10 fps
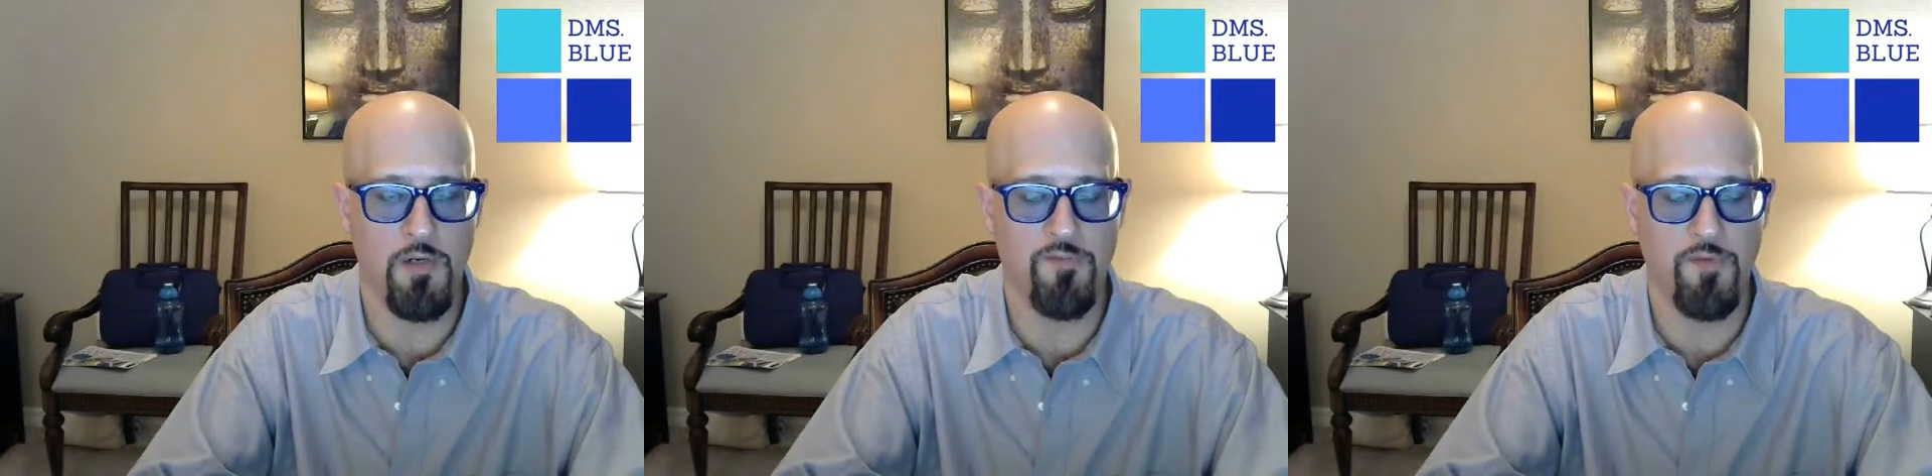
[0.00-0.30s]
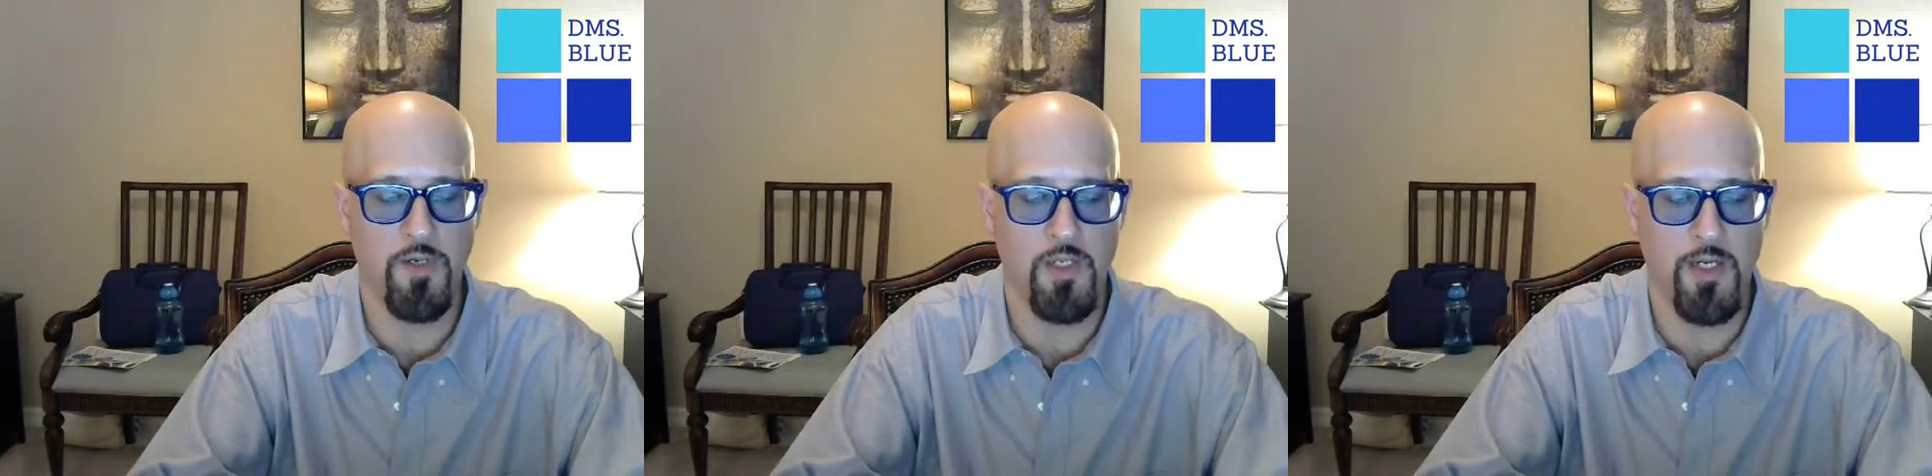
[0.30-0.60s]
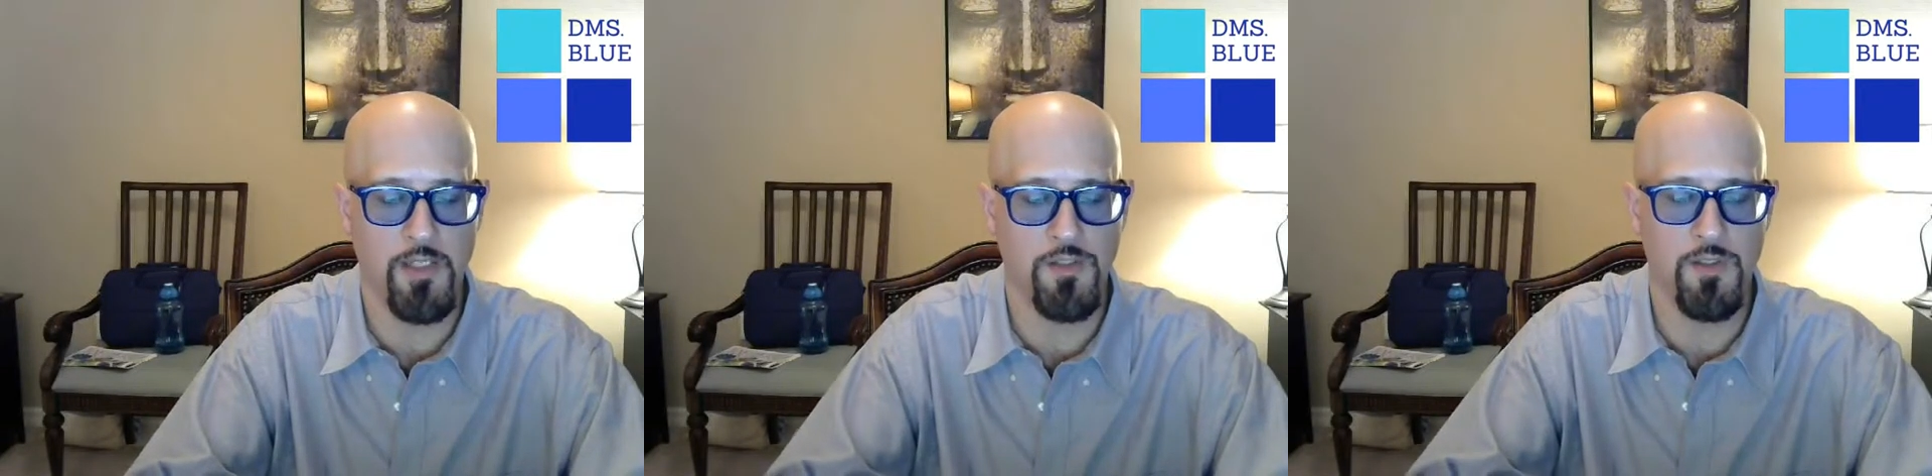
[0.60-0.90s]
or
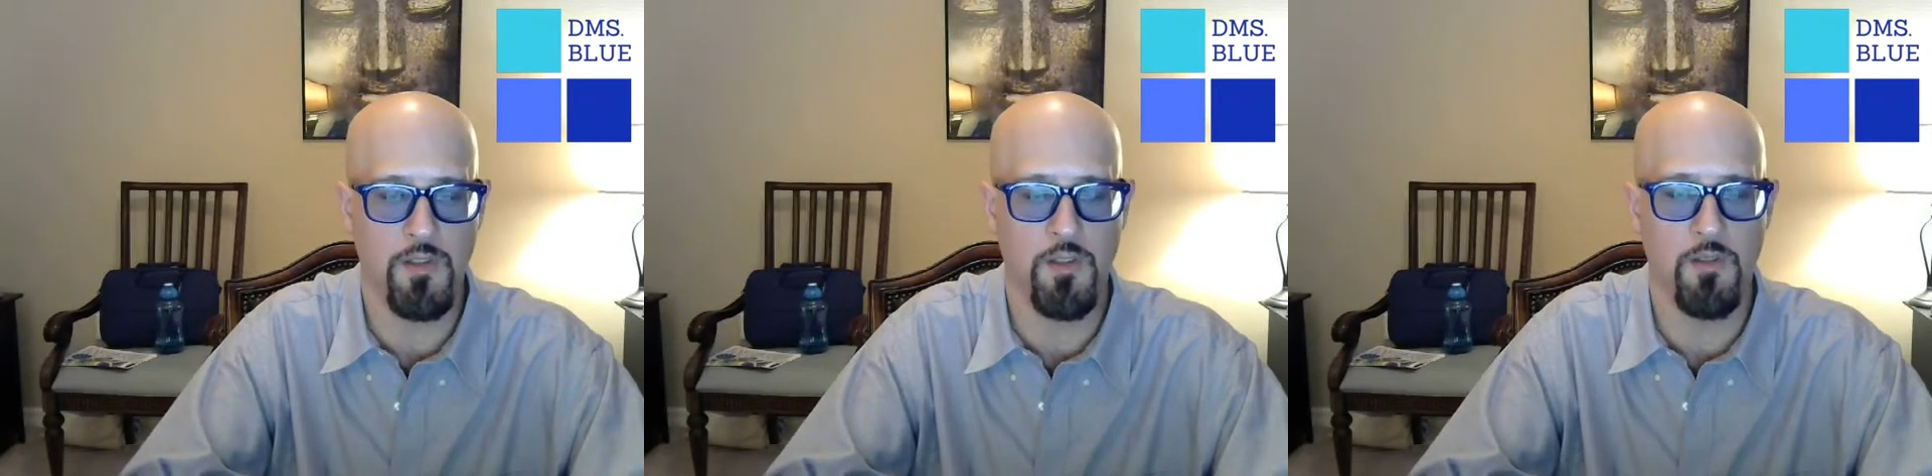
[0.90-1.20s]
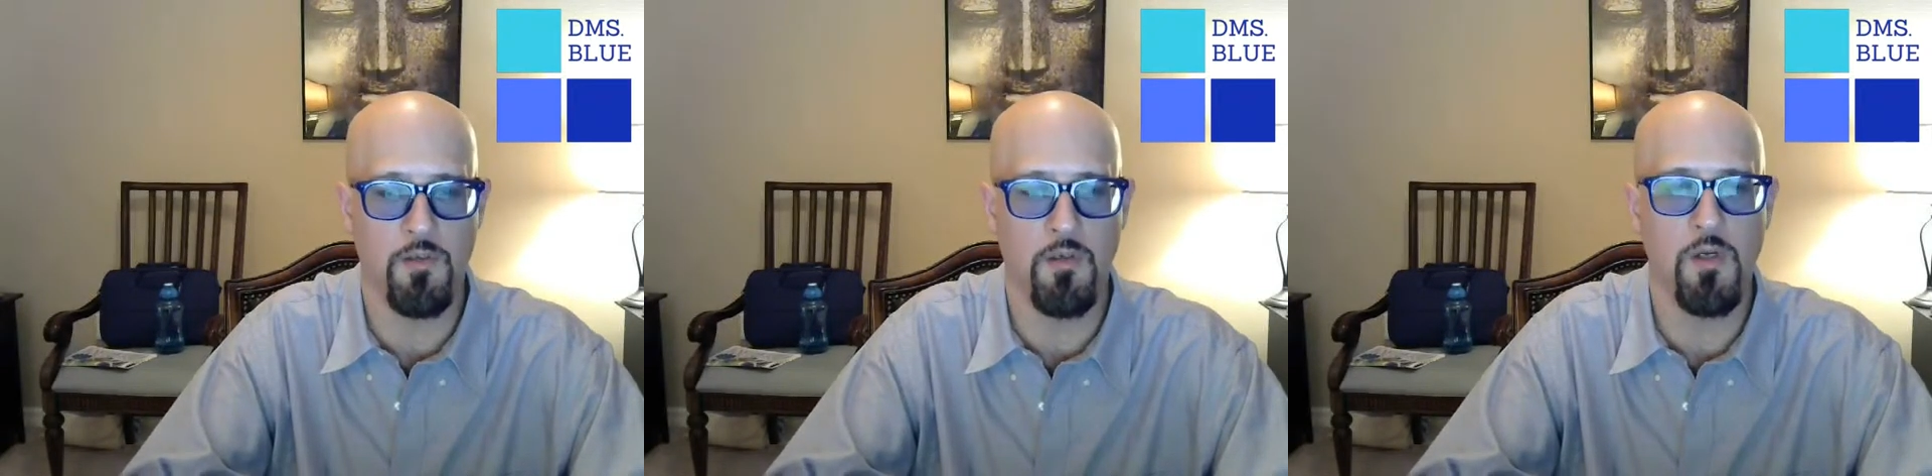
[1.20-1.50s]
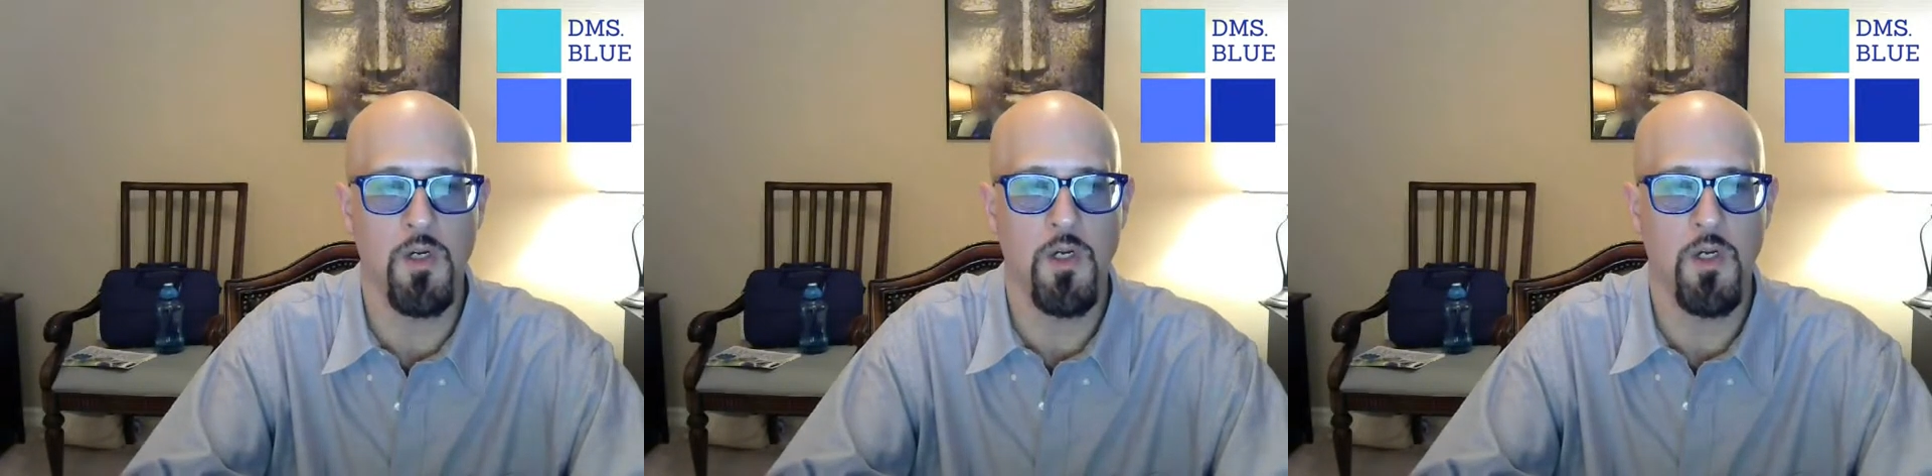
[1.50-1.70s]
freelancer or